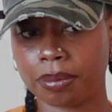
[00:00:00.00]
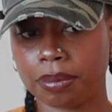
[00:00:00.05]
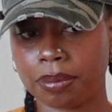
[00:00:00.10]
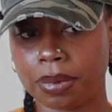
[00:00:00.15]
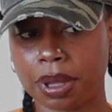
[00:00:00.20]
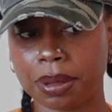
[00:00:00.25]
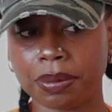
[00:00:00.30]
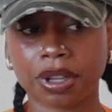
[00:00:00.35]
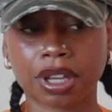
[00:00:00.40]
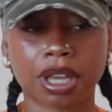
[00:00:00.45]

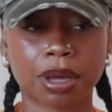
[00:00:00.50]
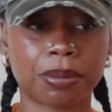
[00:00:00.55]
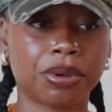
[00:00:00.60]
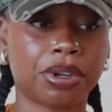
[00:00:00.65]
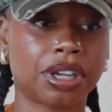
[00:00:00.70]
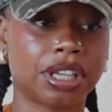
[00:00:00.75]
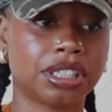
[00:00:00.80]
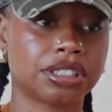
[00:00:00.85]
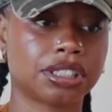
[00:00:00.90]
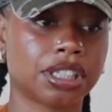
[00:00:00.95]
maybe a couple
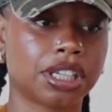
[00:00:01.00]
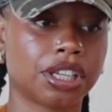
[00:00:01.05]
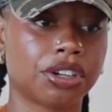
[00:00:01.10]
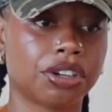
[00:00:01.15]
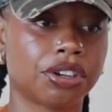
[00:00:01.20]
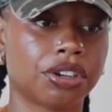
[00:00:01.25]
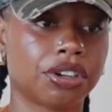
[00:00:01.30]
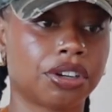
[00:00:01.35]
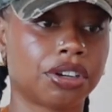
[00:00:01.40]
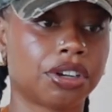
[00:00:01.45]
days
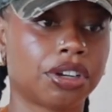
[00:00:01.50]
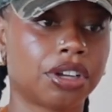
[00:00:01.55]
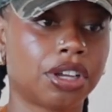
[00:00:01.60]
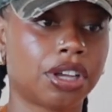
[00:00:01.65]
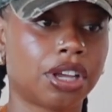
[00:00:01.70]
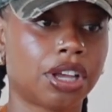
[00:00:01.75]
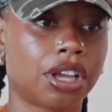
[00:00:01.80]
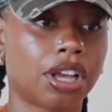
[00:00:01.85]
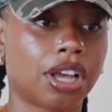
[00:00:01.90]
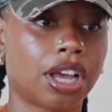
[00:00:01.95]
later,
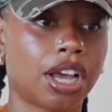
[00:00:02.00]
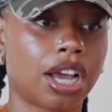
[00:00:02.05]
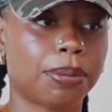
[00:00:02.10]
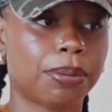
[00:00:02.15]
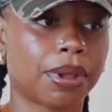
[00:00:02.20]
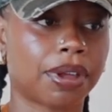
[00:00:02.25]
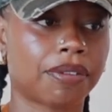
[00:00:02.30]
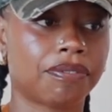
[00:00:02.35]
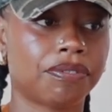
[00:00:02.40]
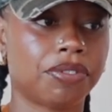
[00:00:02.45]
I'm
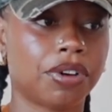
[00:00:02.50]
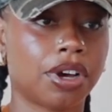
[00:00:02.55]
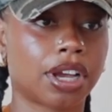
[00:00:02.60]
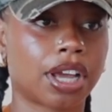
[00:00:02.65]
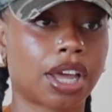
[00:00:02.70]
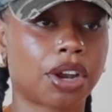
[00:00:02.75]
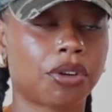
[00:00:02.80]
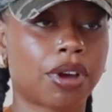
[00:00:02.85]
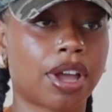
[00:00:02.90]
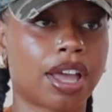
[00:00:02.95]
like, fuck,
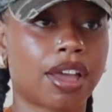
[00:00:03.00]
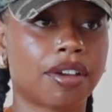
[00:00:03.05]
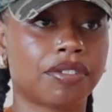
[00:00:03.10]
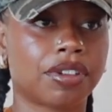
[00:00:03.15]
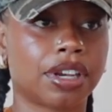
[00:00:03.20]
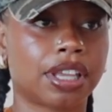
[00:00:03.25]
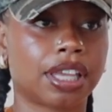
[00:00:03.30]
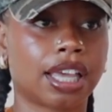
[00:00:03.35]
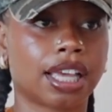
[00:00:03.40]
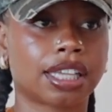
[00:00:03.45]
I don't have
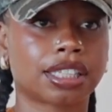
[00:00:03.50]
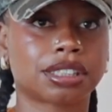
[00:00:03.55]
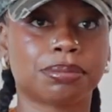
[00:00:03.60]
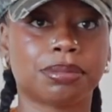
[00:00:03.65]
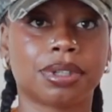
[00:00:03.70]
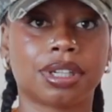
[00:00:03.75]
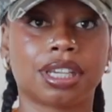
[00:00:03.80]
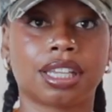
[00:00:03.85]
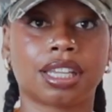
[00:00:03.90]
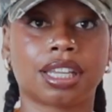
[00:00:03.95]
any gas
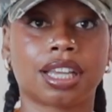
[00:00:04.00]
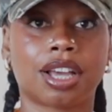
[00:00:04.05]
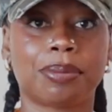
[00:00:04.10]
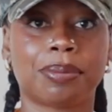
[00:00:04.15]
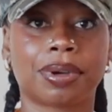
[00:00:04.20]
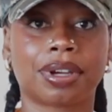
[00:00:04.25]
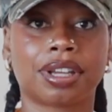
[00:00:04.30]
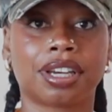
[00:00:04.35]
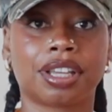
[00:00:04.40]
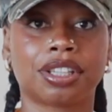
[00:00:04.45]
money. How
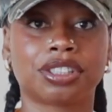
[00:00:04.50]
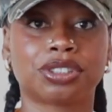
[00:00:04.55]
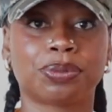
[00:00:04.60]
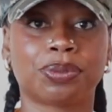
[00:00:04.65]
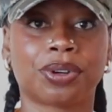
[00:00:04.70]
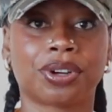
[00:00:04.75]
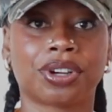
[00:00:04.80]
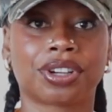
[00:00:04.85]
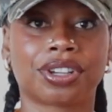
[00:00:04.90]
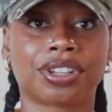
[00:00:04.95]
am I going to get to
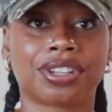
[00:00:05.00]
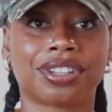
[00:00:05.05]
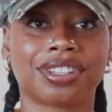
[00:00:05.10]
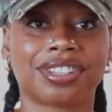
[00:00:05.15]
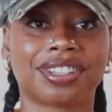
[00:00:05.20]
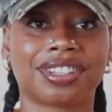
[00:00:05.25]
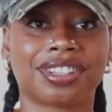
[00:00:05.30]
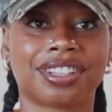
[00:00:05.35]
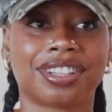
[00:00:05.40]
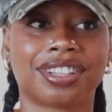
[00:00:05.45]
work?
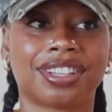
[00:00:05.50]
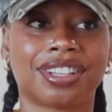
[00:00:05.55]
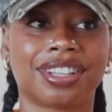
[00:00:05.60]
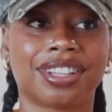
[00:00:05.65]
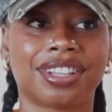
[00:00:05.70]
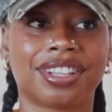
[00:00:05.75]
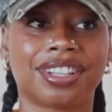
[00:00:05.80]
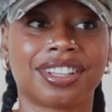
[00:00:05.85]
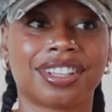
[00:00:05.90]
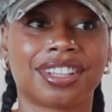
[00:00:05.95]

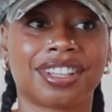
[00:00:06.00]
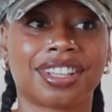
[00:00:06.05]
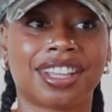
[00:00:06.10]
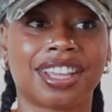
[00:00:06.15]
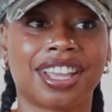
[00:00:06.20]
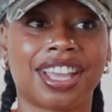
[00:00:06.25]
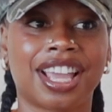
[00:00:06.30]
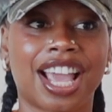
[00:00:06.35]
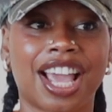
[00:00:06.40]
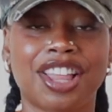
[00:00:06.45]

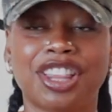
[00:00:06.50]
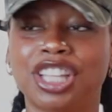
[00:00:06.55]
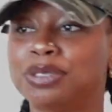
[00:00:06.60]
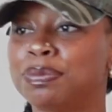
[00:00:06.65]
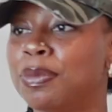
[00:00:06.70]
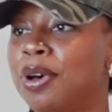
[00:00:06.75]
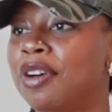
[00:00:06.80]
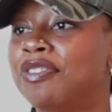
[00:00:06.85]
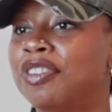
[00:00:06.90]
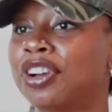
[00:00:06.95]
And this
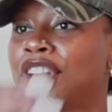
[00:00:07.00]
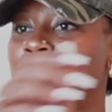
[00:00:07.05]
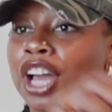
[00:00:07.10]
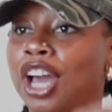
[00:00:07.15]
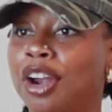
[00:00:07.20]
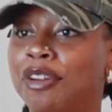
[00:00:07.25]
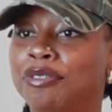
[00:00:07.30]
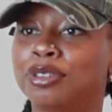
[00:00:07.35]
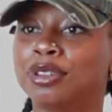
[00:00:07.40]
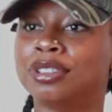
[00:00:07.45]
motherfucker
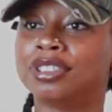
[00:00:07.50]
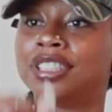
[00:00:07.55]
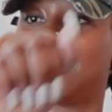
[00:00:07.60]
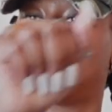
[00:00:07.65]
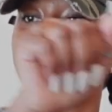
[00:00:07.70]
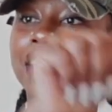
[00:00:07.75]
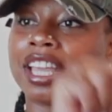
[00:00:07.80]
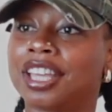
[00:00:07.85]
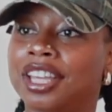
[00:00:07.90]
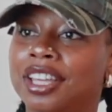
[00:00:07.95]
got a full
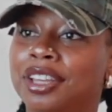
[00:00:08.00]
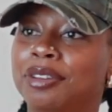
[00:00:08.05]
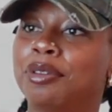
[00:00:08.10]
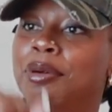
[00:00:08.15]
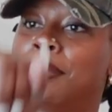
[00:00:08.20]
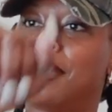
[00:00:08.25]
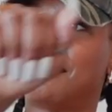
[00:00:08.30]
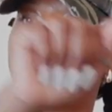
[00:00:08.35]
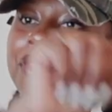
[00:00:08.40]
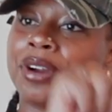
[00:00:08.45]
tank
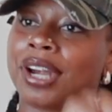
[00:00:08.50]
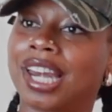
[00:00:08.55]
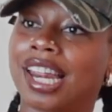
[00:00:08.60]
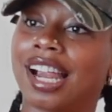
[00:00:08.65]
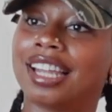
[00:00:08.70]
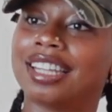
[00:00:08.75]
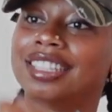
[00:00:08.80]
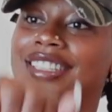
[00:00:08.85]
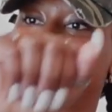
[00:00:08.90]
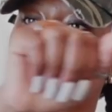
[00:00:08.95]
with my
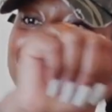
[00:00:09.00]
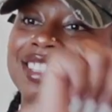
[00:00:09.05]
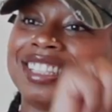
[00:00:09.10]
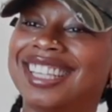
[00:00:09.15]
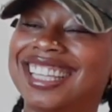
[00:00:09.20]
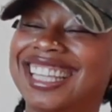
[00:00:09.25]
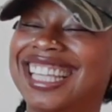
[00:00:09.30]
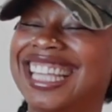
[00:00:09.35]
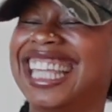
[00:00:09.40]
$40.